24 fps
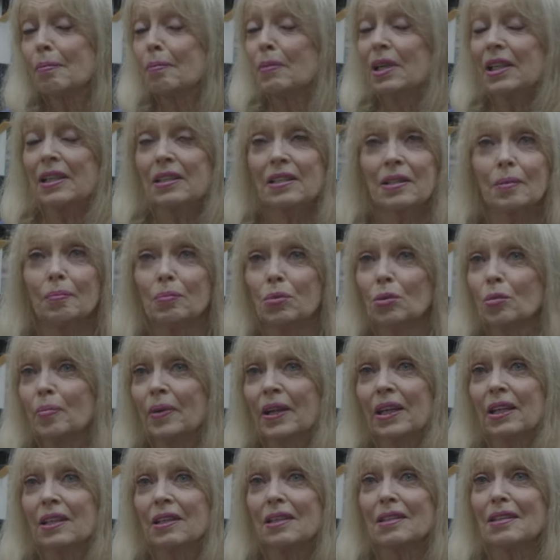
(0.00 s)
Melissa
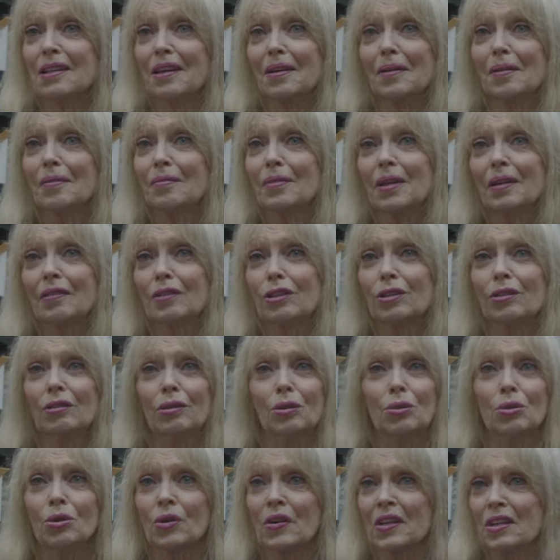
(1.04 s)
Bubnic is a
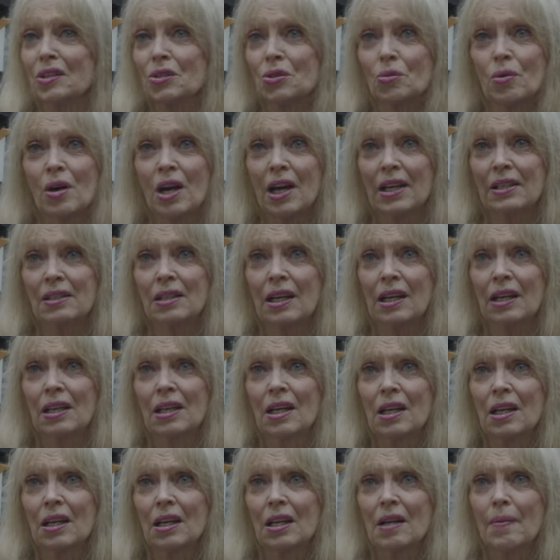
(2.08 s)
glorious writer.
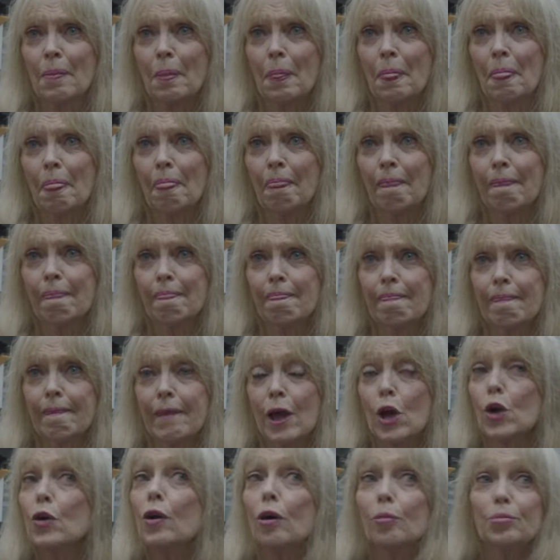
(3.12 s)

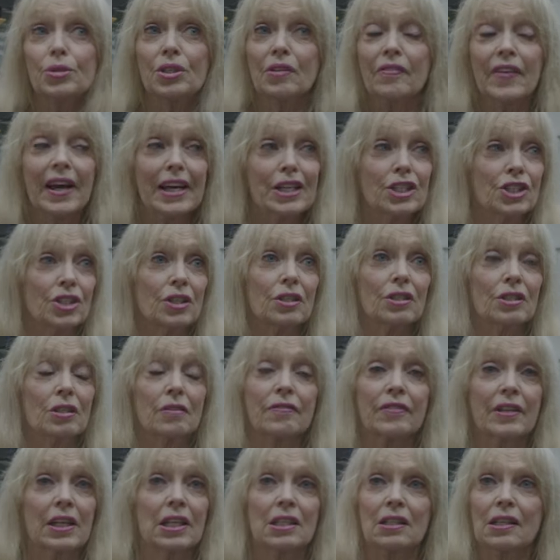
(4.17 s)
Her observations
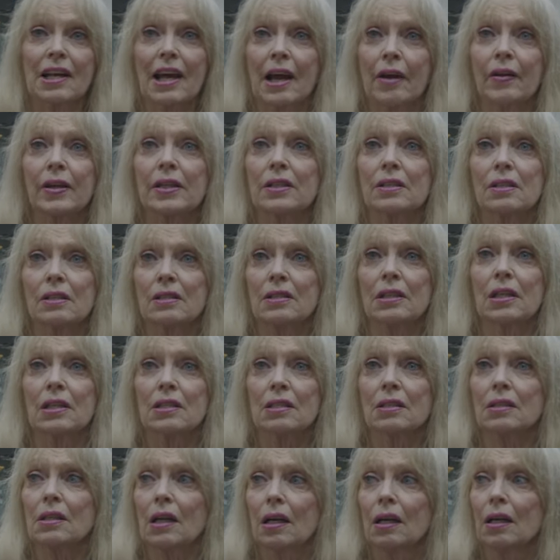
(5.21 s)
of these characters
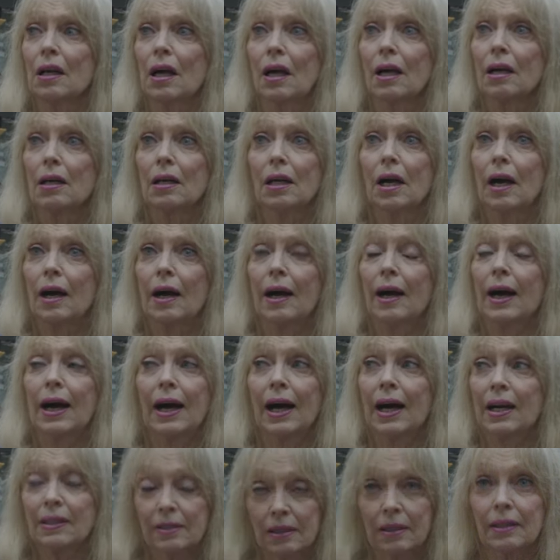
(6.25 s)
is
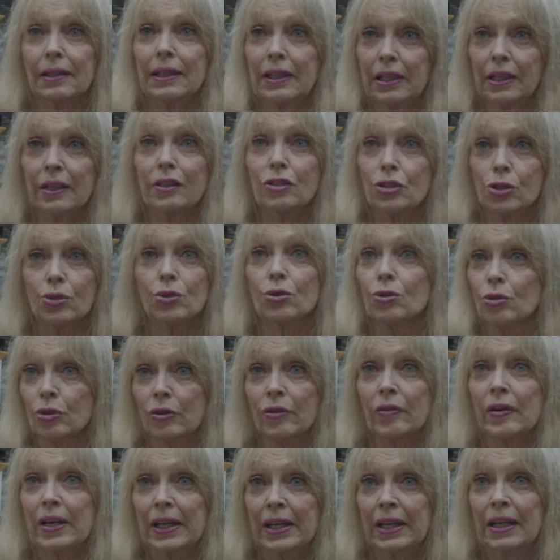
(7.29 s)
utterly
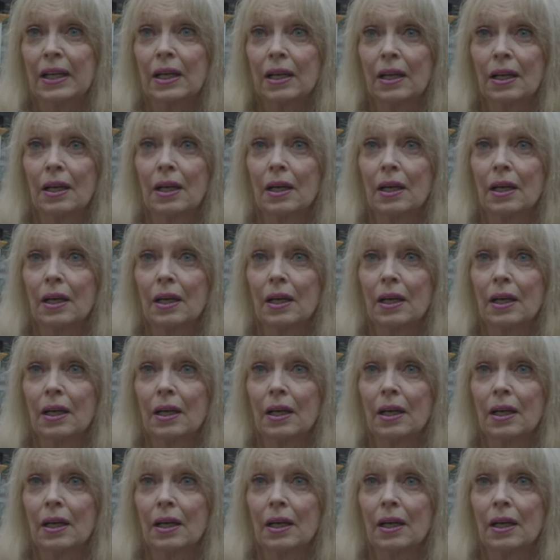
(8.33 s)
extraordinary.